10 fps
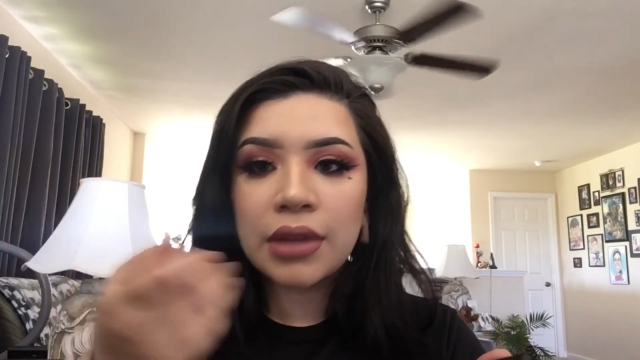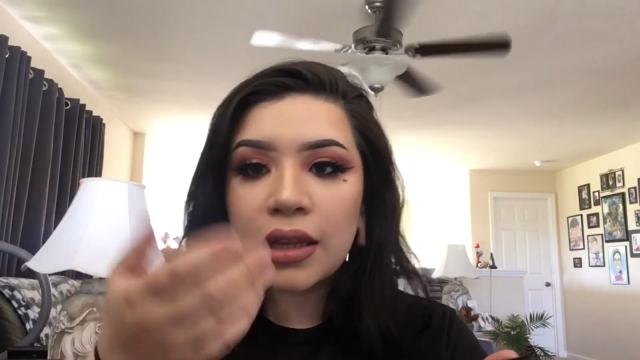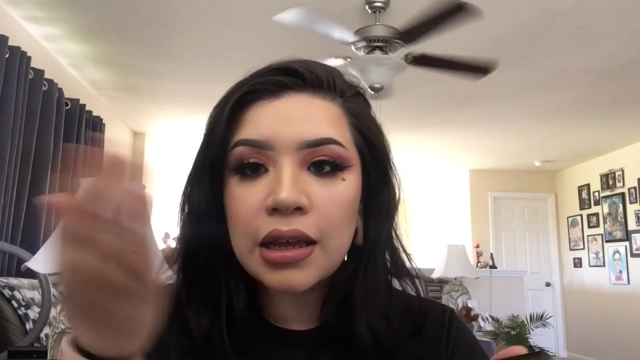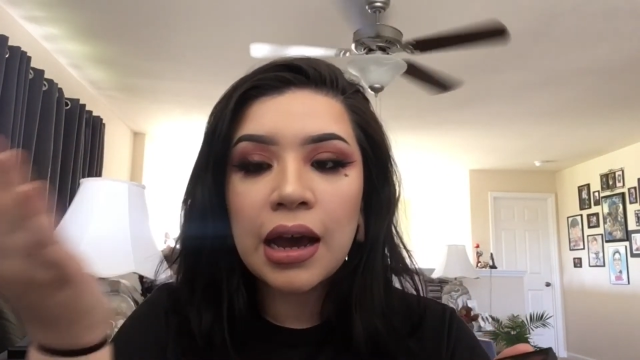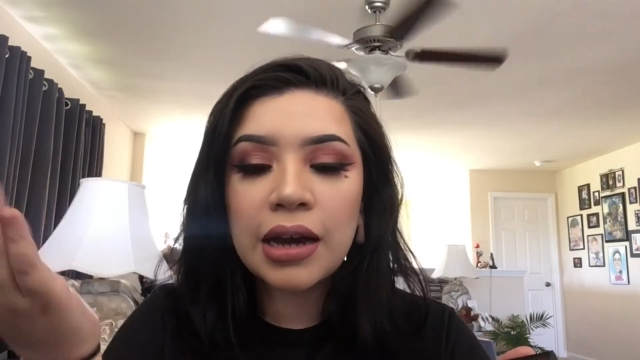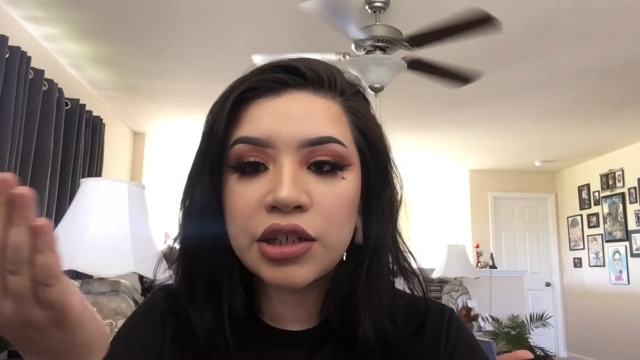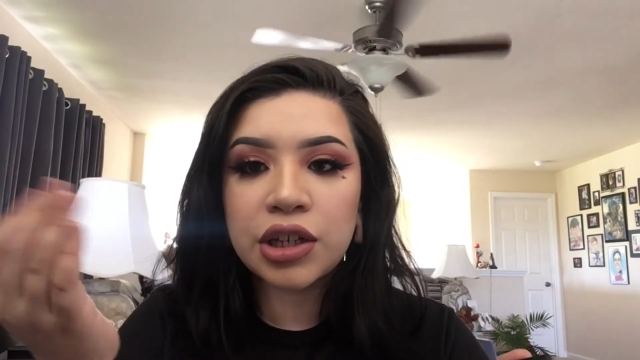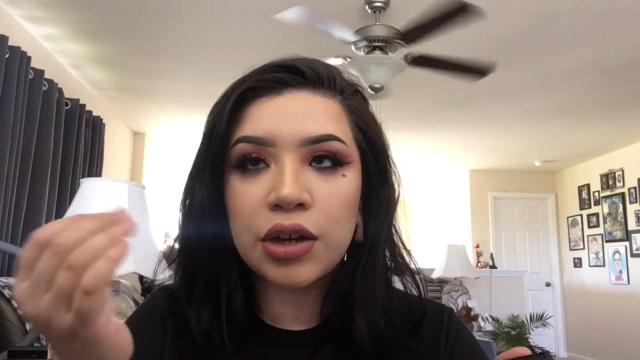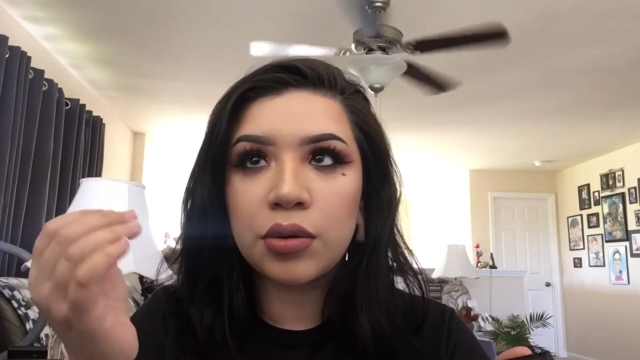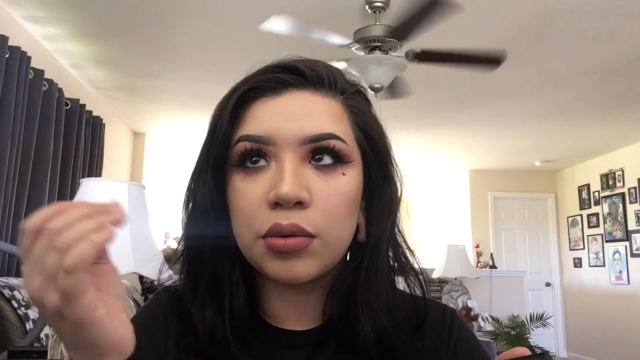the
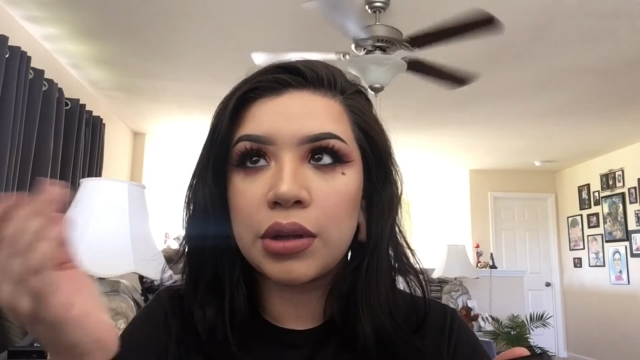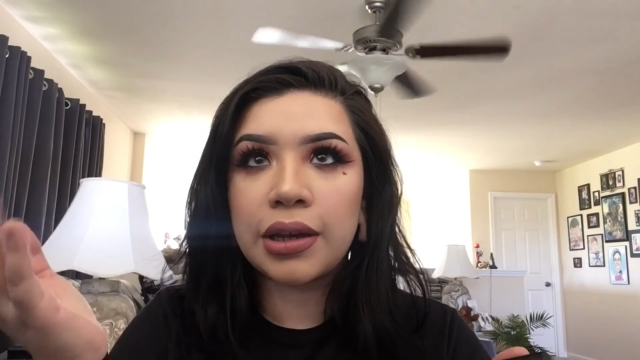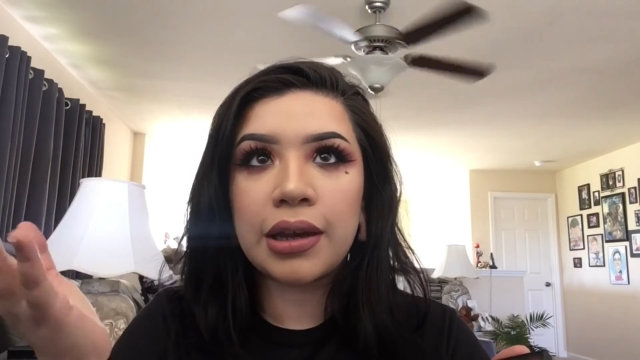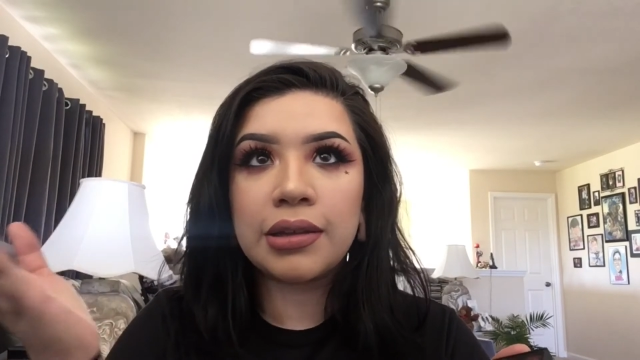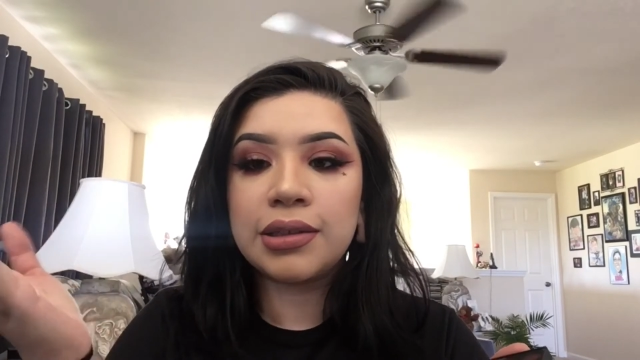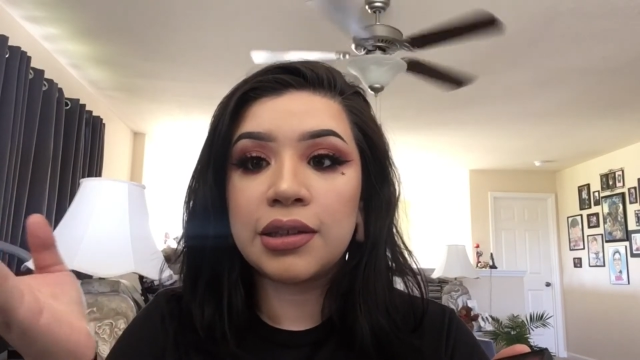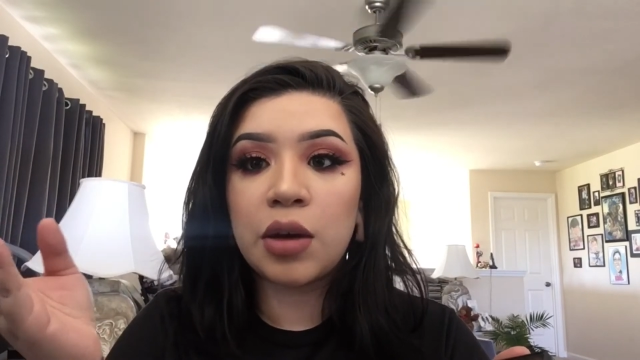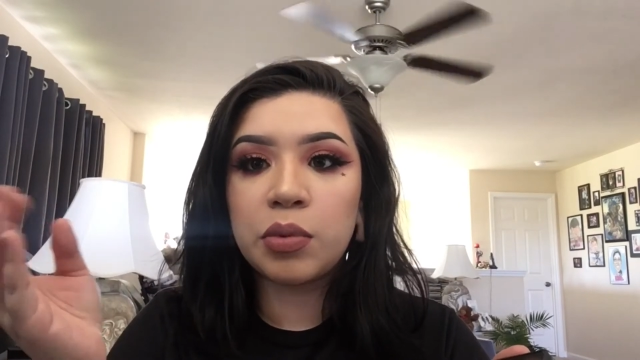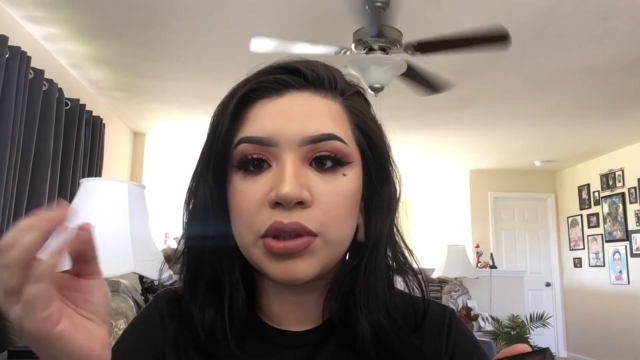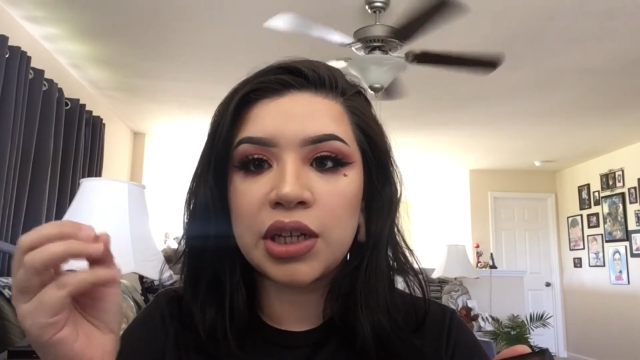eyeshadow like at least a
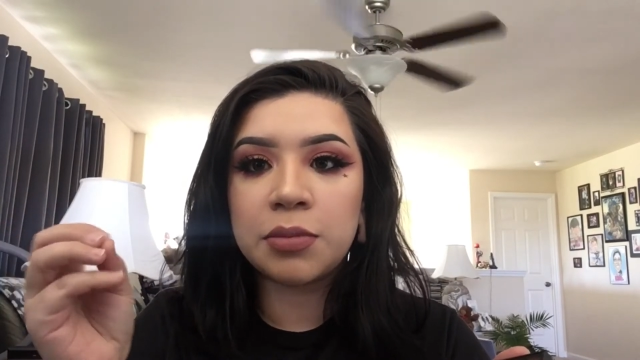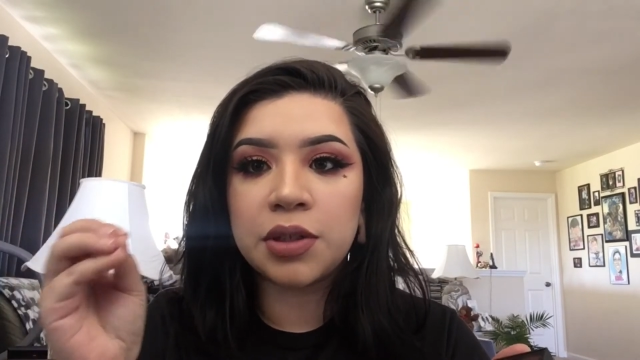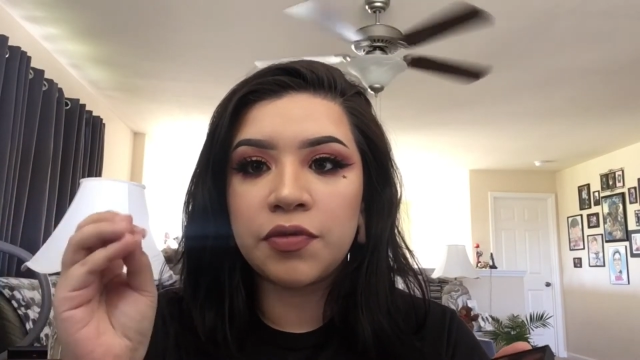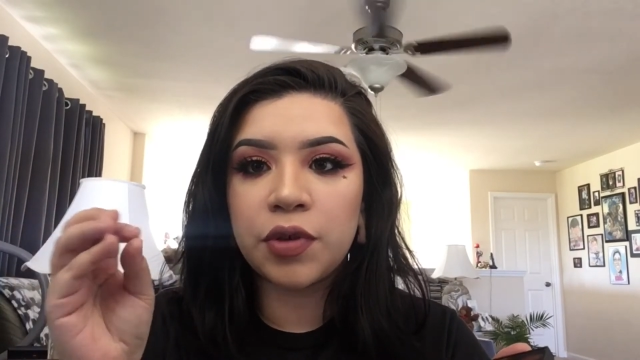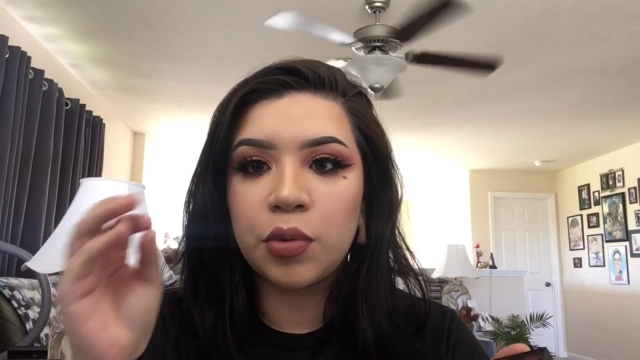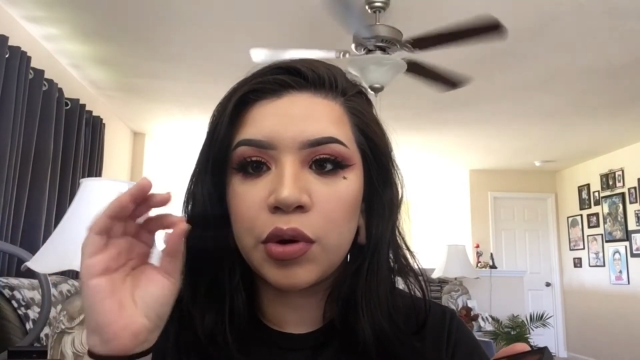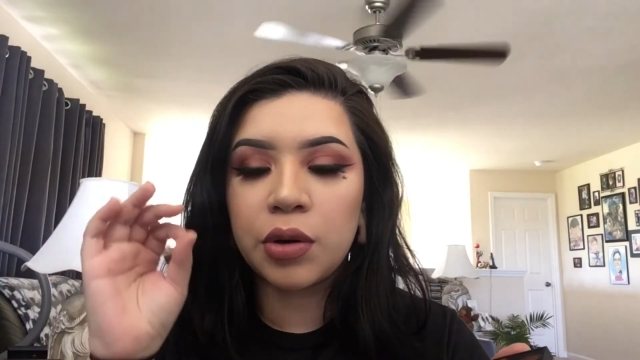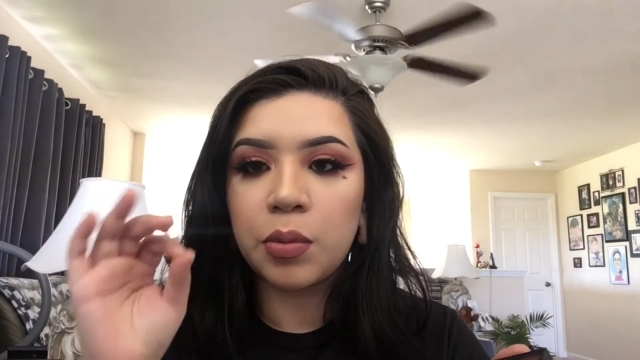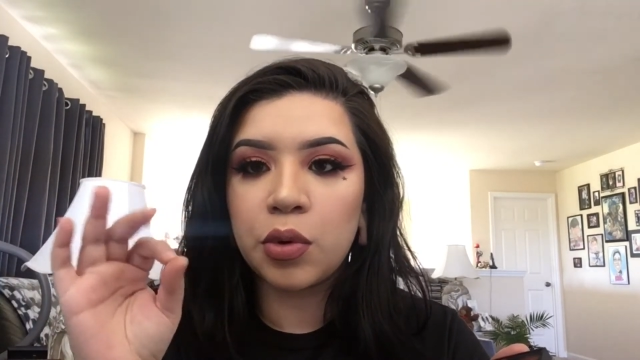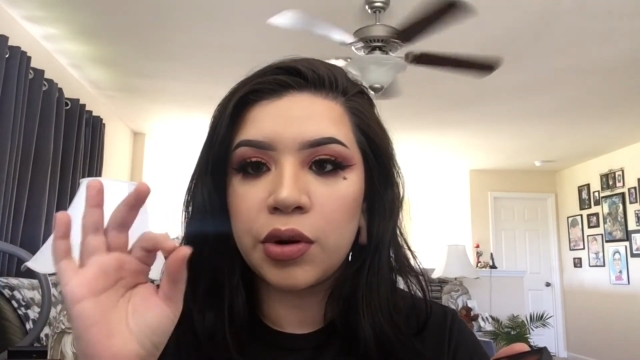couple times if you want
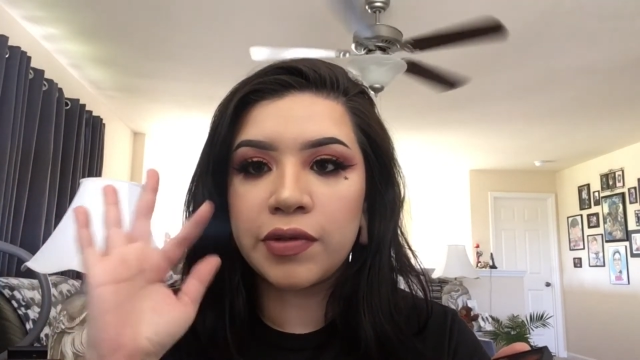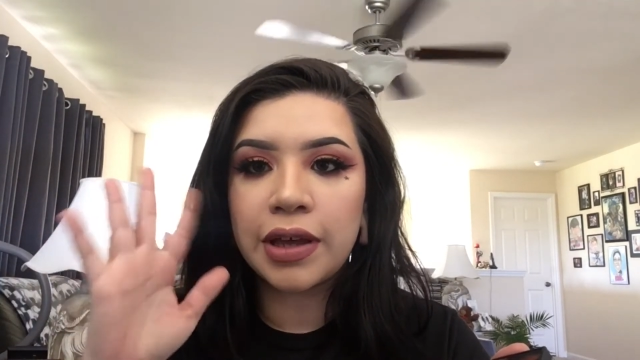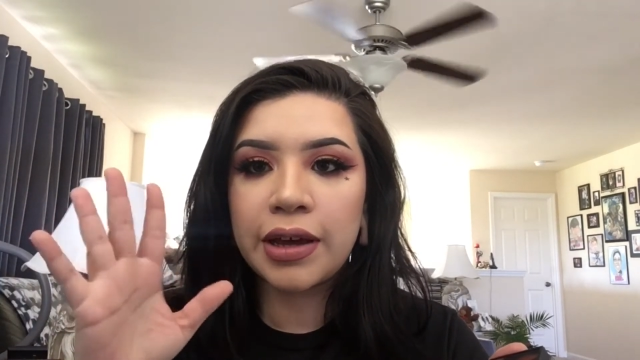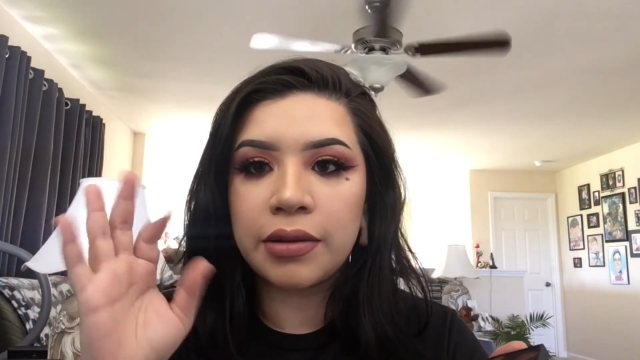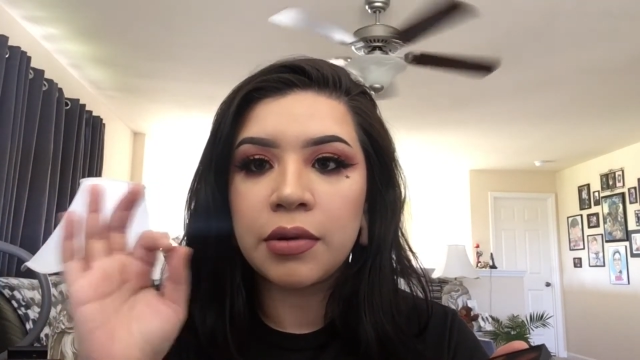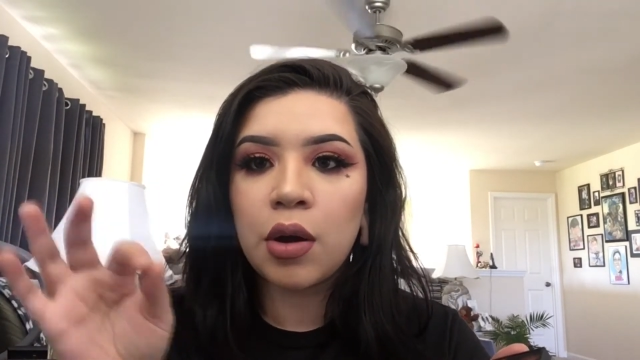more of that